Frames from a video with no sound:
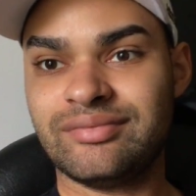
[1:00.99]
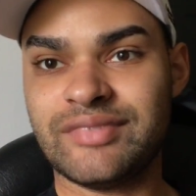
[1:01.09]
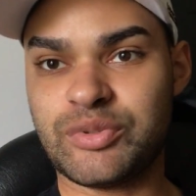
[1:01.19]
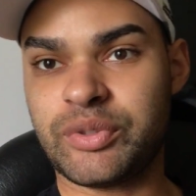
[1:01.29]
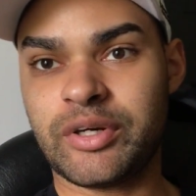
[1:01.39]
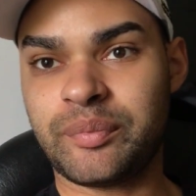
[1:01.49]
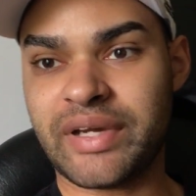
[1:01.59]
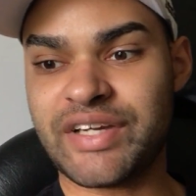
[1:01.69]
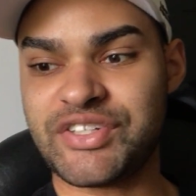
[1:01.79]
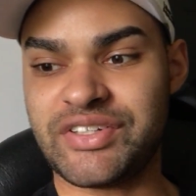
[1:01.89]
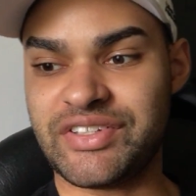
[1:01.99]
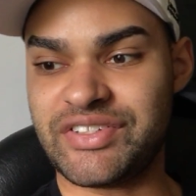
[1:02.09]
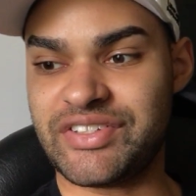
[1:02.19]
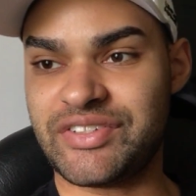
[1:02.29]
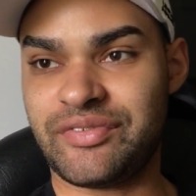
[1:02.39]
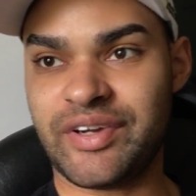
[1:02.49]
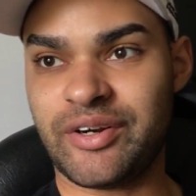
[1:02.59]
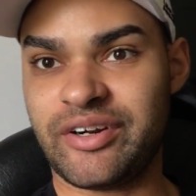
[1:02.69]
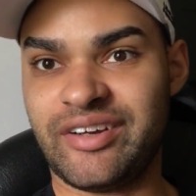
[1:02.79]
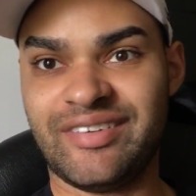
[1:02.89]
is what your passion is a
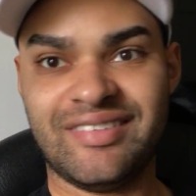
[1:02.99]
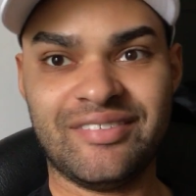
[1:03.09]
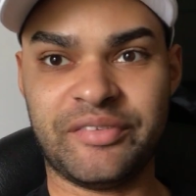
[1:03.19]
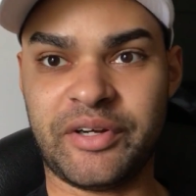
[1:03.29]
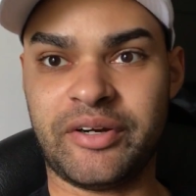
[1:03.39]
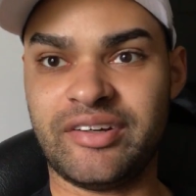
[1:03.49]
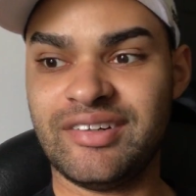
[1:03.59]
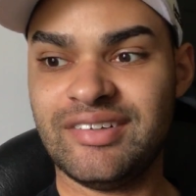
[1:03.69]
very very